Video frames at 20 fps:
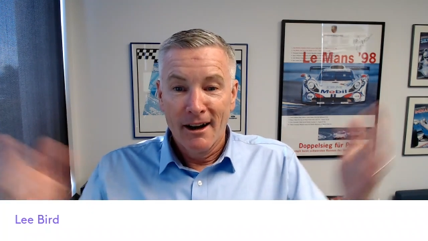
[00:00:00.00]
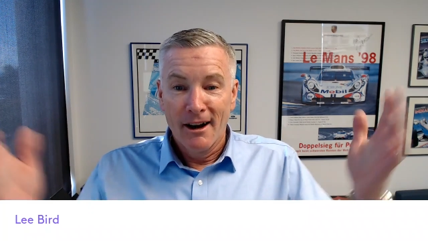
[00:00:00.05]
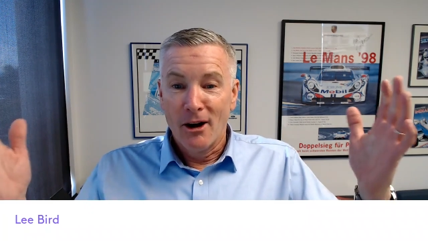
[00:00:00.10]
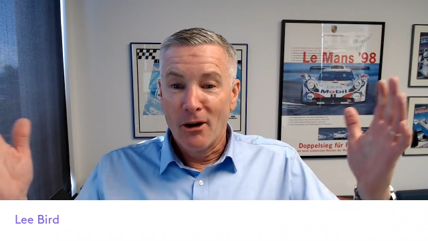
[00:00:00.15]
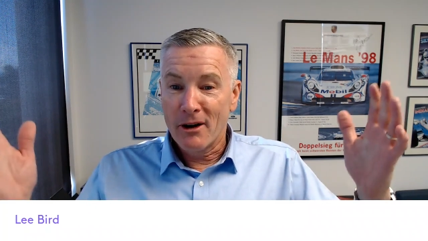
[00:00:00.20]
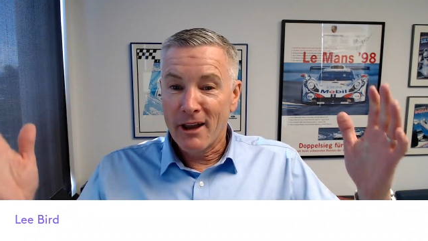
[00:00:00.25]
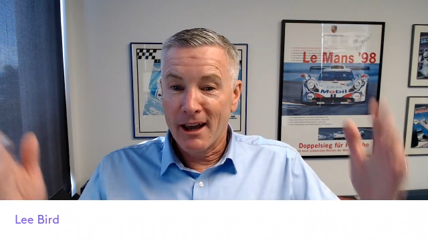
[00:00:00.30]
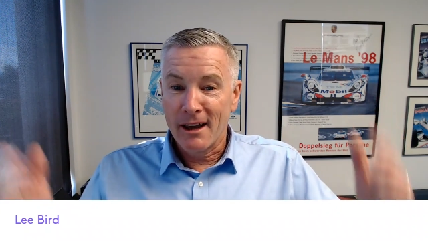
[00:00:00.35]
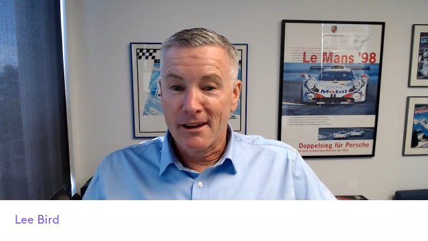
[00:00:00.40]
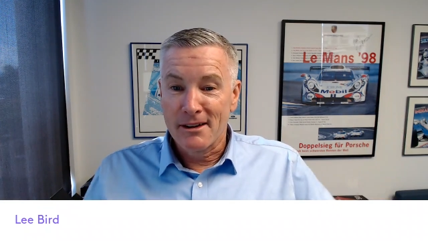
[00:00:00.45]

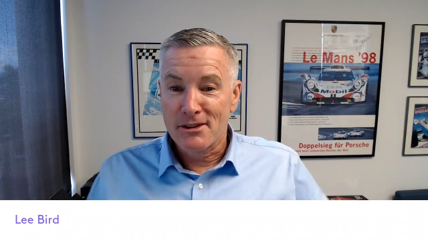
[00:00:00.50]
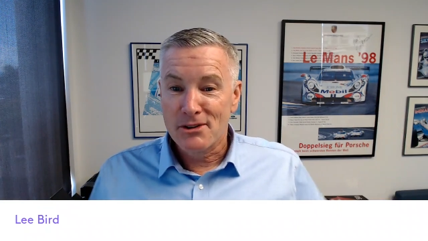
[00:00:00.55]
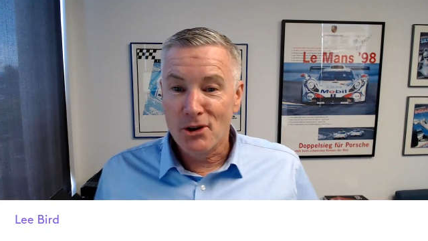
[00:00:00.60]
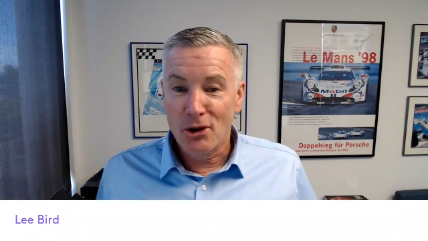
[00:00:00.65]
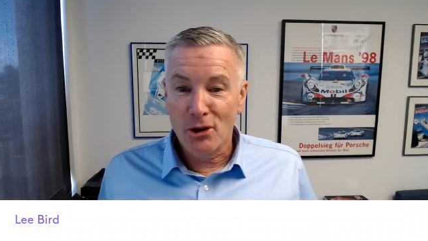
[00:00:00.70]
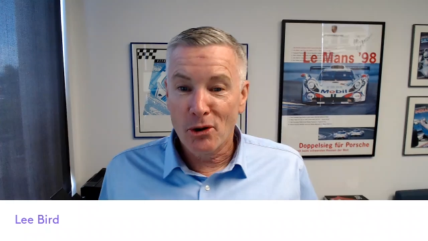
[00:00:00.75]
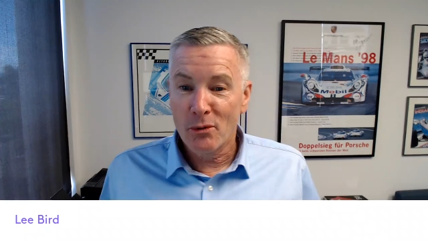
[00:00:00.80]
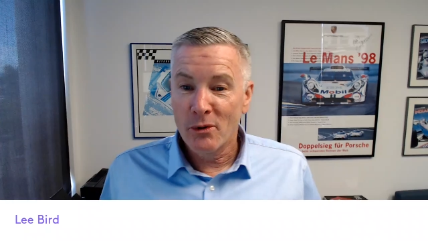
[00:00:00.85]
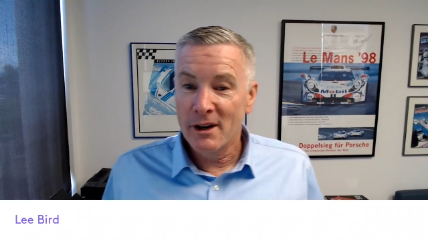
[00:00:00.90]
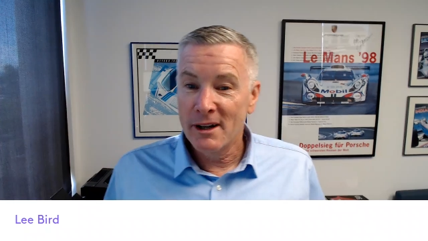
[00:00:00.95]
Okay,
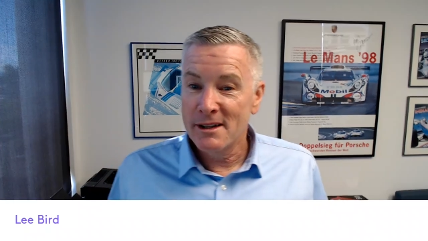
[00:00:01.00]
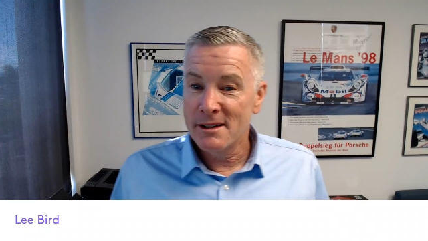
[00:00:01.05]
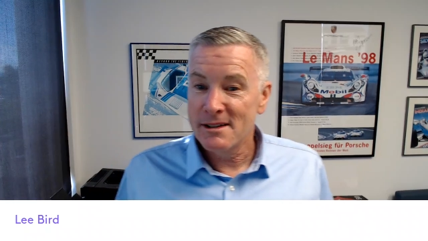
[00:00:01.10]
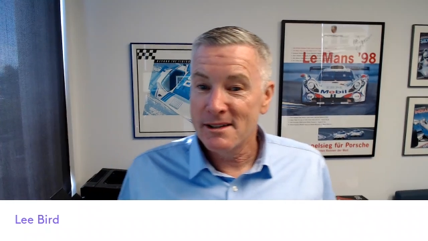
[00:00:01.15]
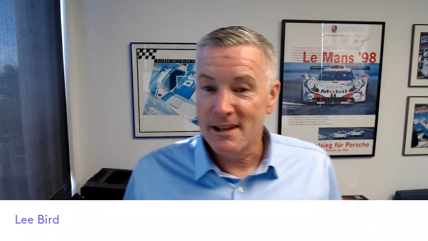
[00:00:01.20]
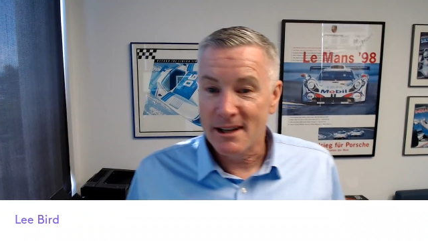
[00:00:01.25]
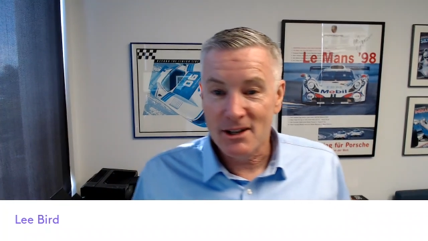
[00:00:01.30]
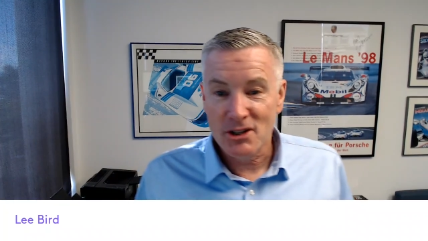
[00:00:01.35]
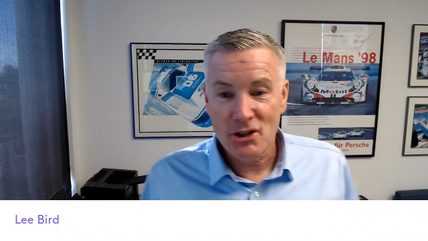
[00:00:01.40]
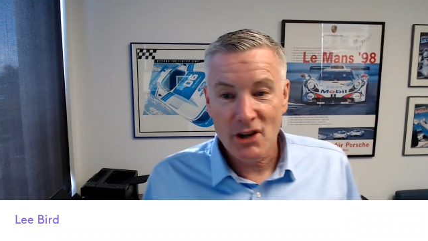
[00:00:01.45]

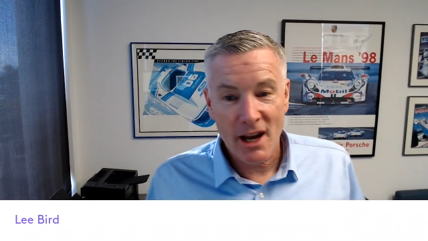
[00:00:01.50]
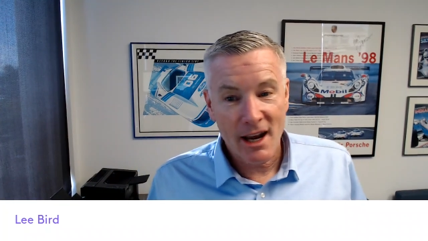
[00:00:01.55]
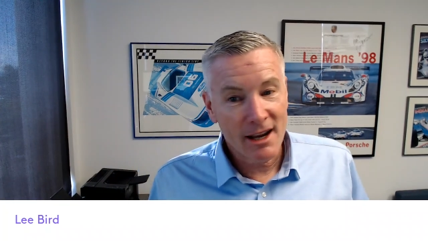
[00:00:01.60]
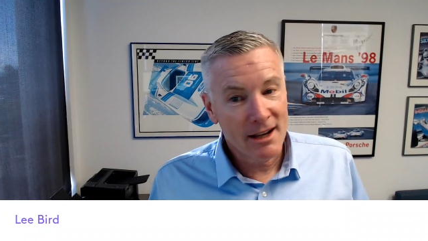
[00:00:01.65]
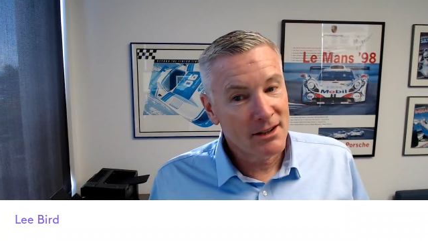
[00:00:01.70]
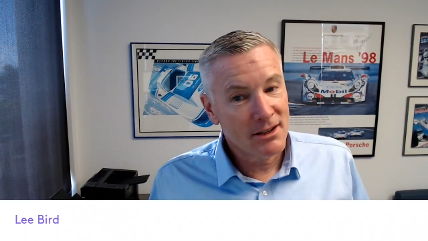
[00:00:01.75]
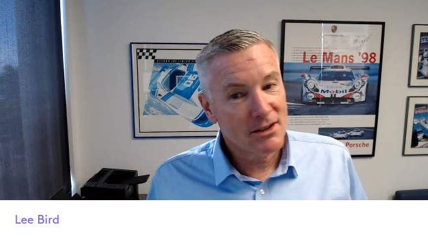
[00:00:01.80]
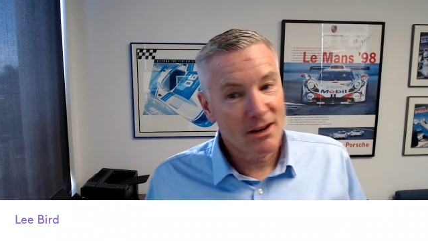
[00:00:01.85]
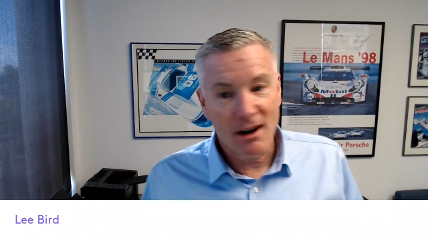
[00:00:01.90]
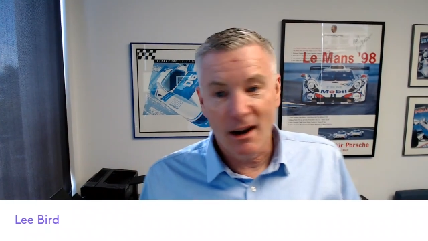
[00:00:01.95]
SolarWinds,
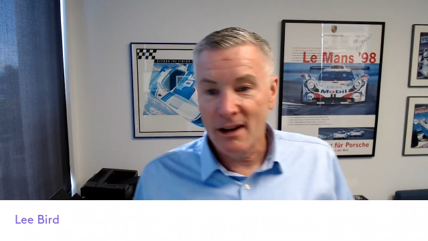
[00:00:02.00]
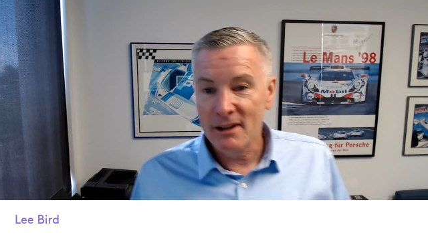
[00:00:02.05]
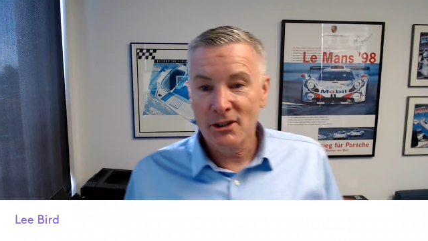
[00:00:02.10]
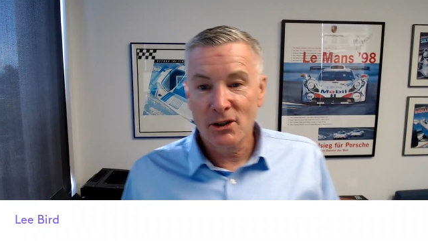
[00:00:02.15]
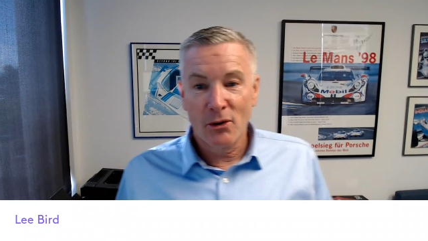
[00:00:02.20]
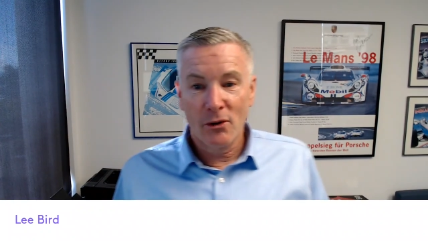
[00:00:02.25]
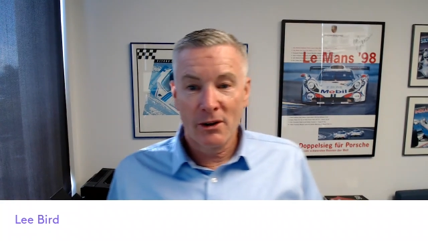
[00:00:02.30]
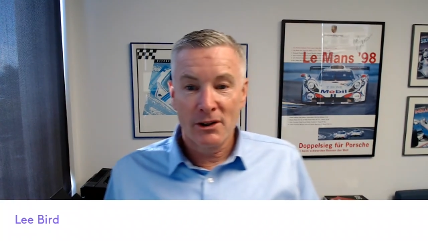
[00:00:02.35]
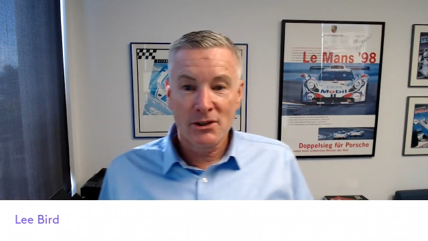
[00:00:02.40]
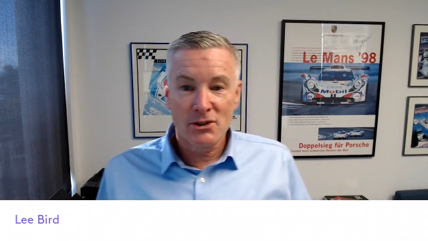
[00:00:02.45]
Exchange,
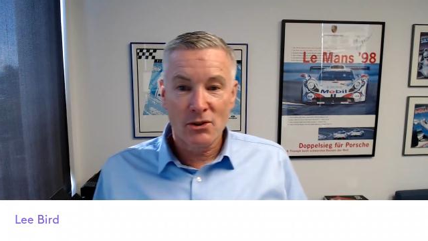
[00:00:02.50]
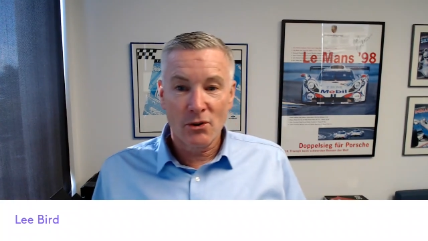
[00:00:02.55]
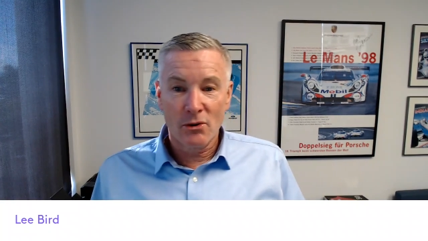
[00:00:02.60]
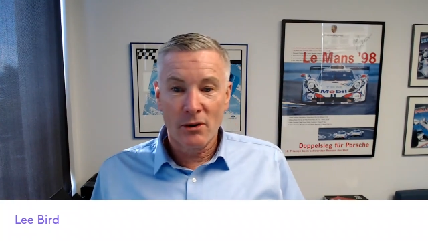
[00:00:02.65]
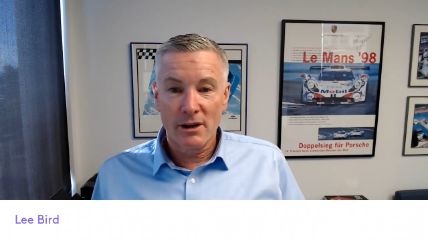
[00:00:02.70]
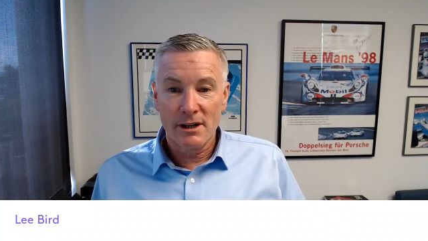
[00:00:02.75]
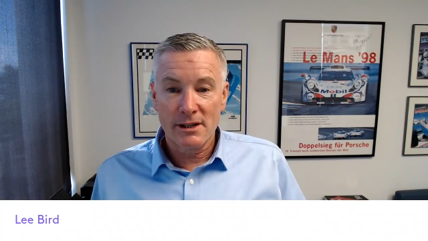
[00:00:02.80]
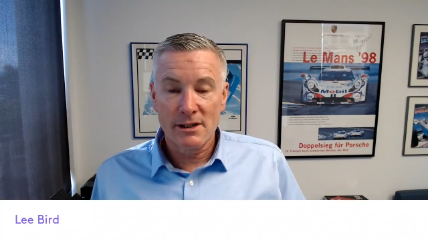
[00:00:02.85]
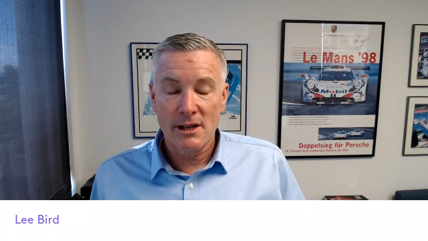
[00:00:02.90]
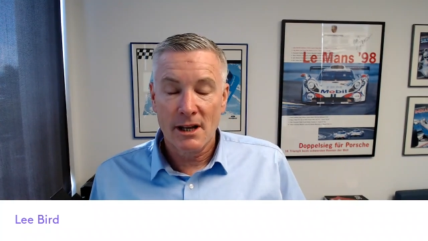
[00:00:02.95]
ongoing
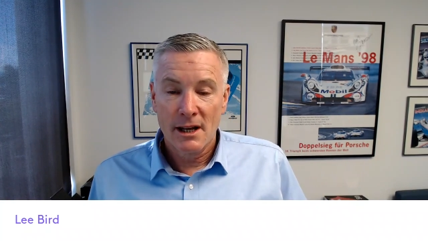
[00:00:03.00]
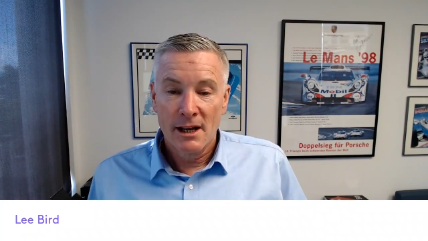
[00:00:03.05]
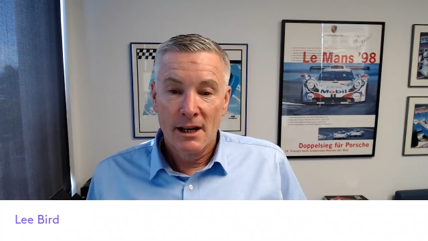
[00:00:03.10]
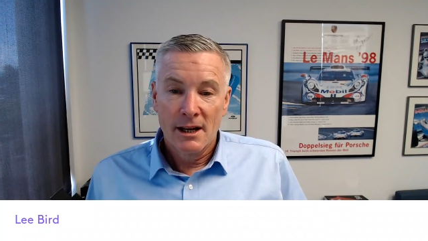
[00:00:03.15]
stories.